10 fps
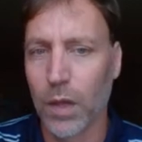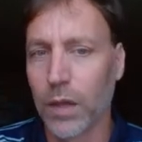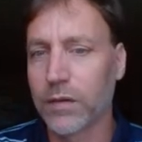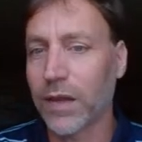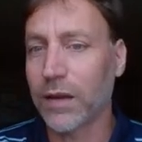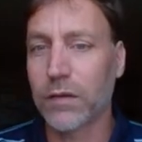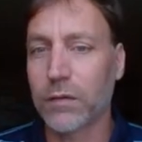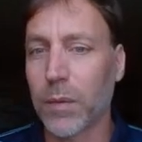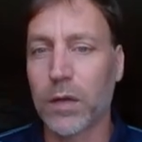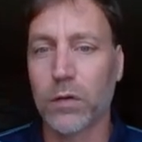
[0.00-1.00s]
Scientists
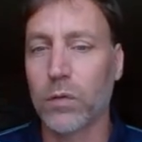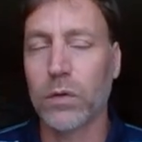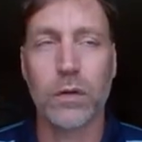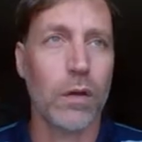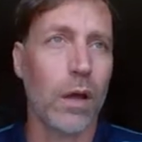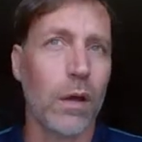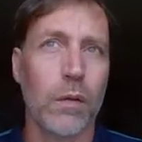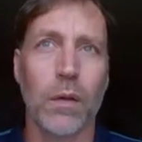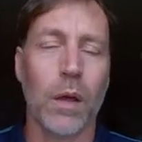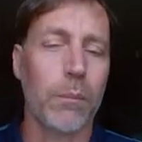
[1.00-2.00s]
might do
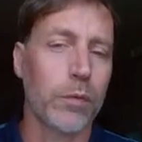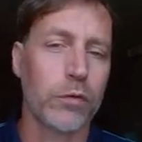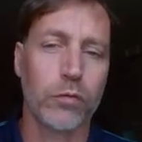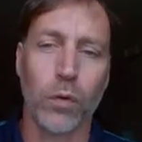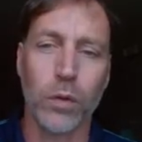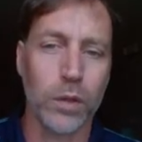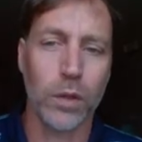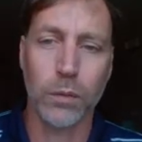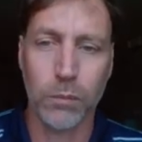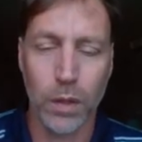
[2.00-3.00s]
a
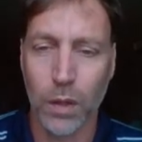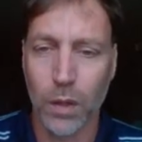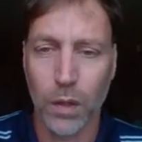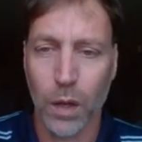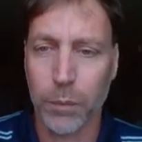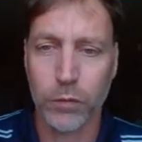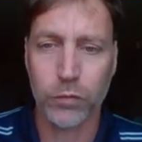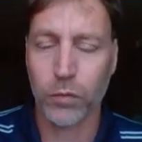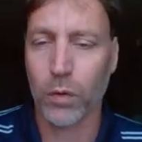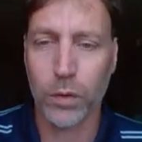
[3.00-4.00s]
petroleum
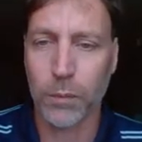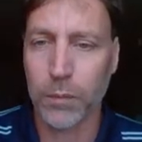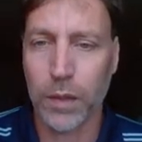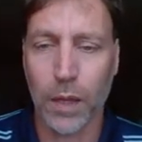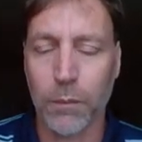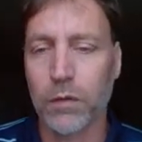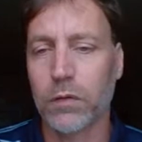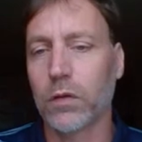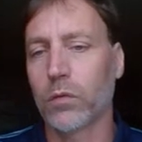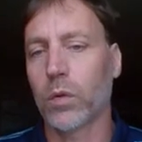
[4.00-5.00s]
chemist
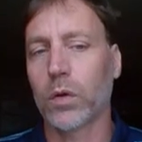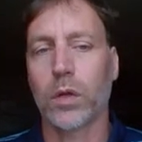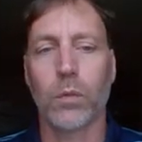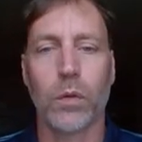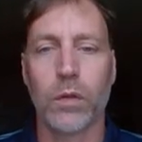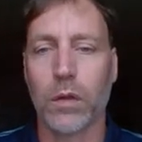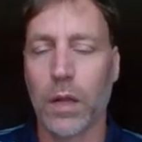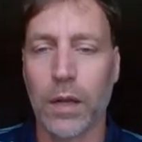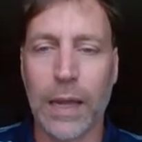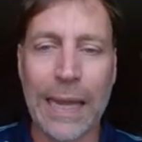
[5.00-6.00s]
is working with
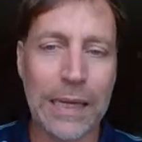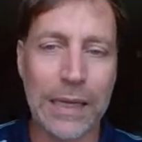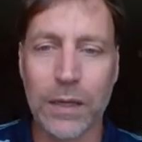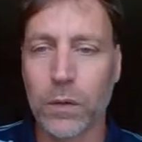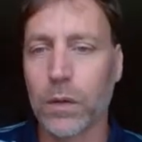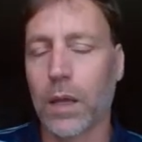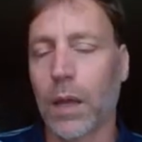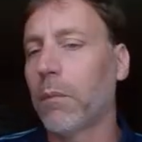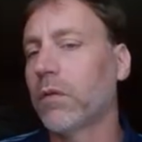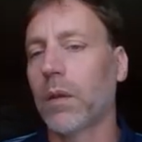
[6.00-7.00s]
an analytical
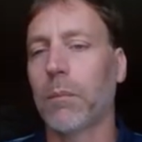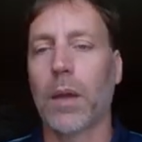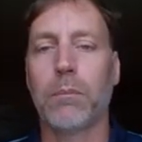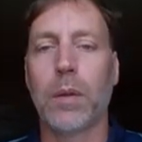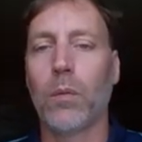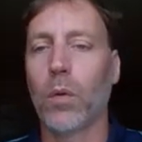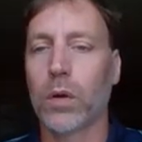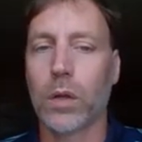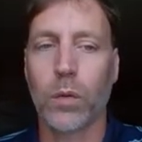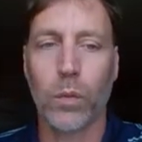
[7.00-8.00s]
chemist that might be
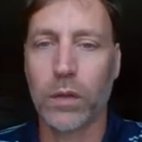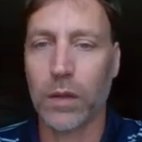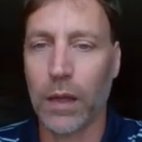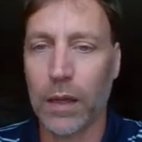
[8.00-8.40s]
working with